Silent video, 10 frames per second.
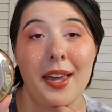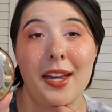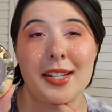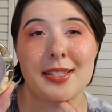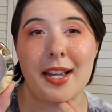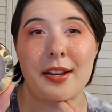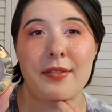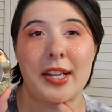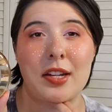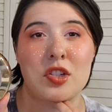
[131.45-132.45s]
and it's kind of
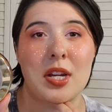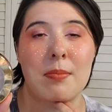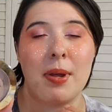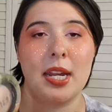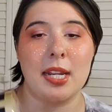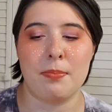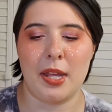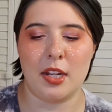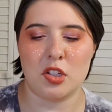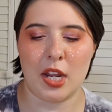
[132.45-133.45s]
like a champagne-y
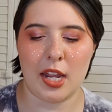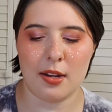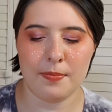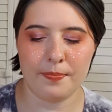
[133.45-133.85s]
pink shade.